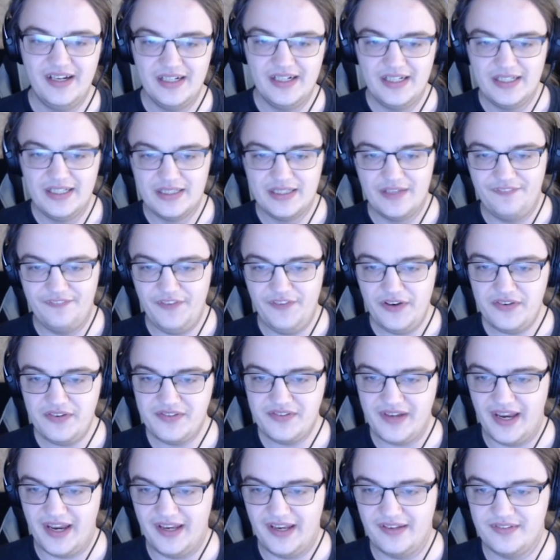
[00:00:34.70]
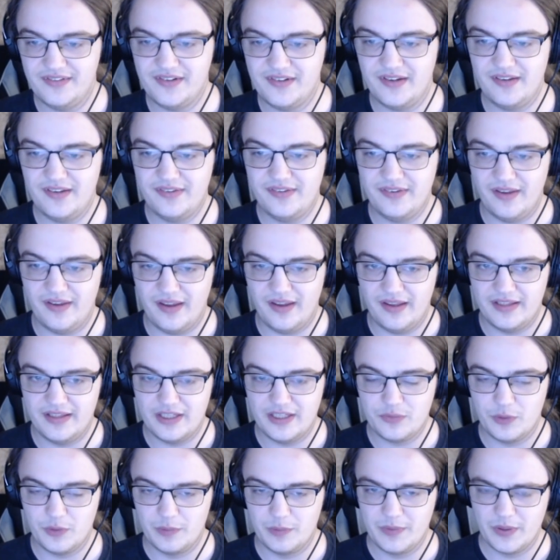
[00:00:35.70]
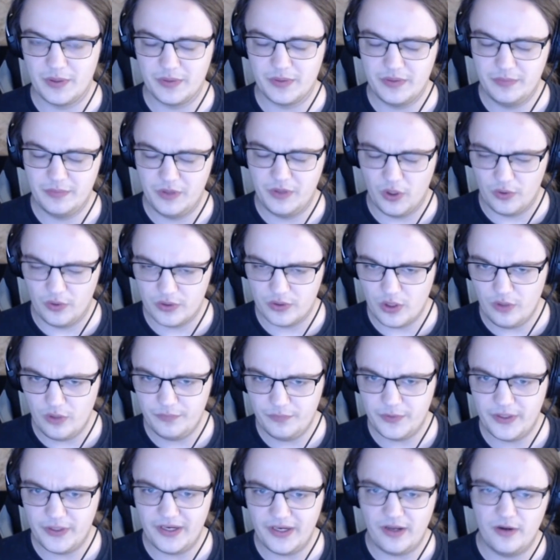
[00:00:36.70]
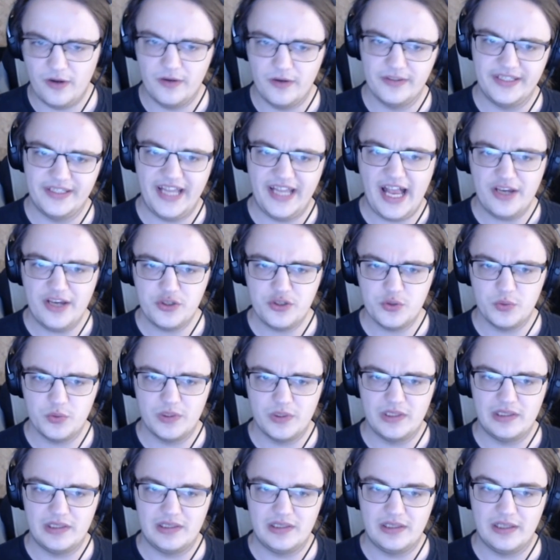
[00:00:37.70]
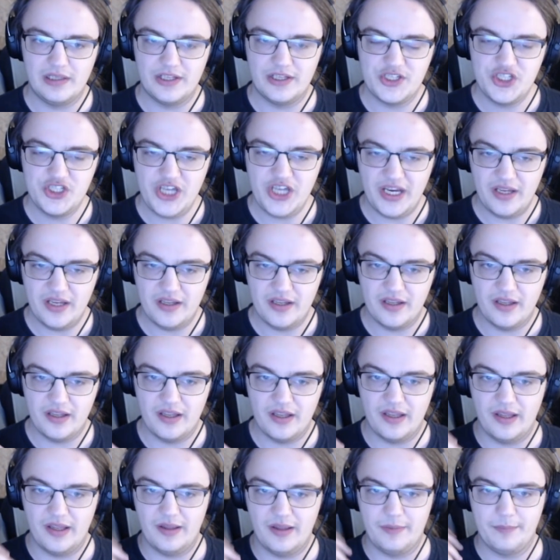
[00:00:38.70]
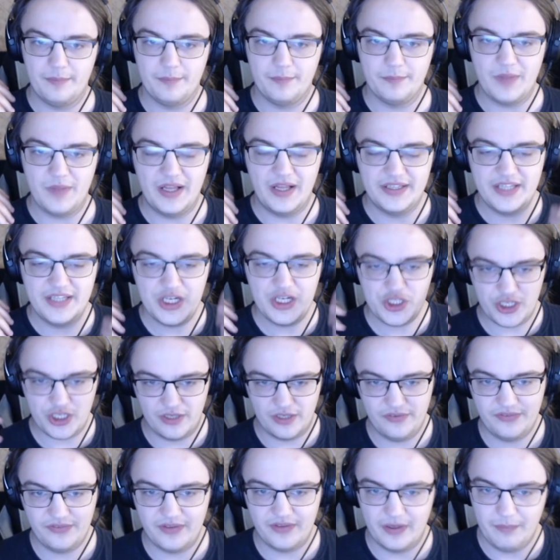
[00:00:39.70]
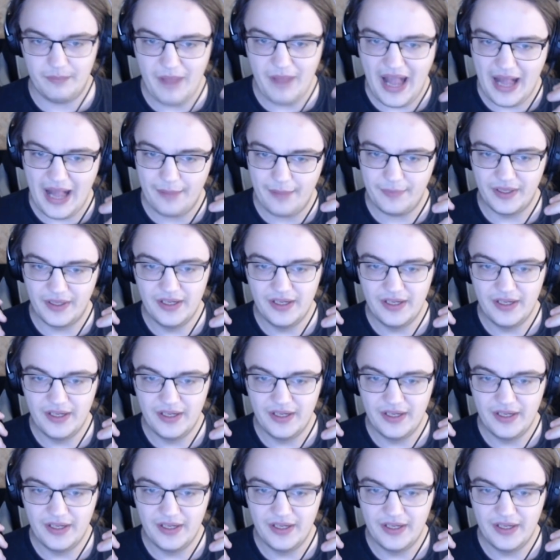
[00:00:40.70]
The first changes that we'll be going over are the actual additions to the map.